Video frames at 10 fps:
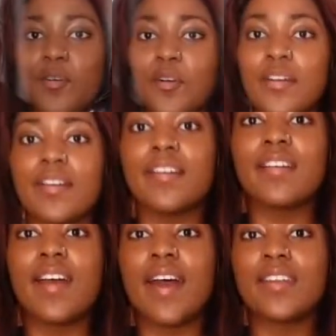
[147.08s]
or
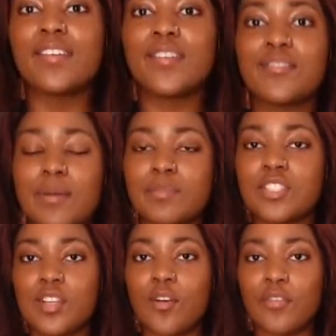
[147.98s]
I don't know if I'm
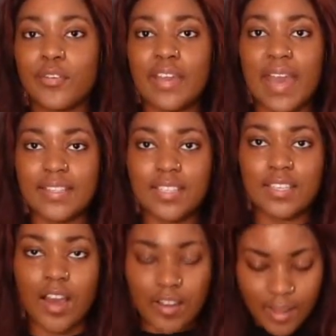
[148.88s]
just
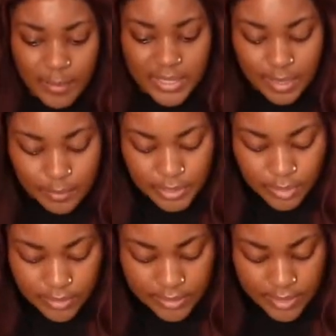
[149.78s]
overreacting. Y'all comment down
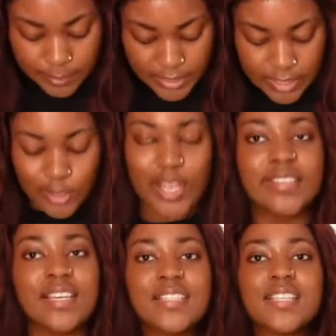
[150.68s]
below and let me know
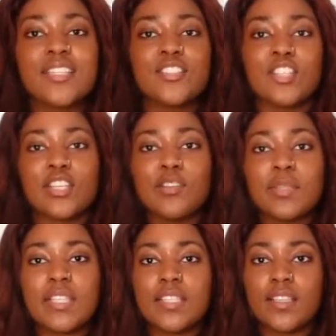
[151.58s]
like does it
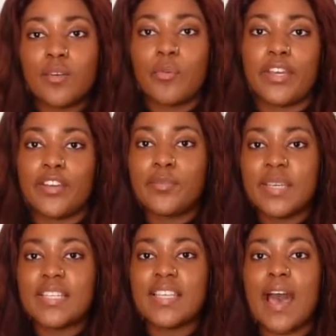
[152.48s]
genuinely look weird
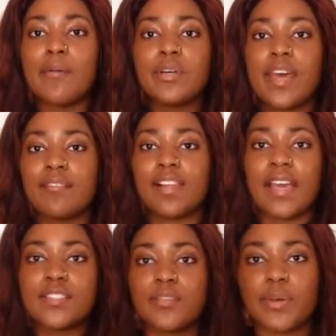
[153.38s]
because I would have
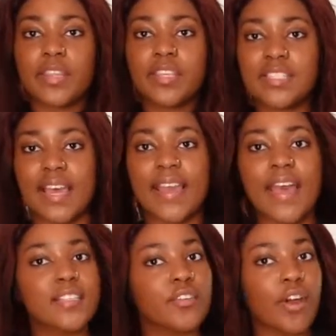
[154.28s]
liked to wear this like
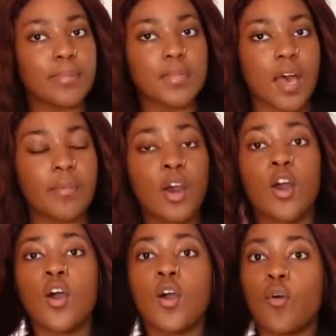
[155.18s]
as a crop top
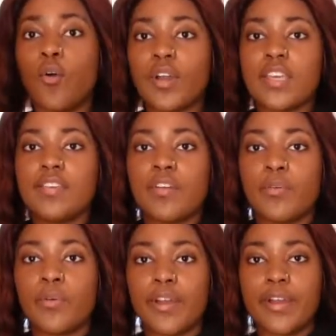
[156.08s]
or
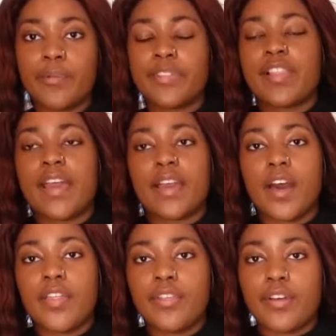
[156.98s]
even wear it with like
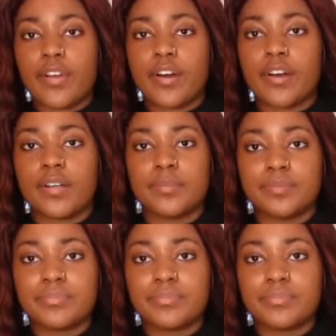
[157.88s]
other um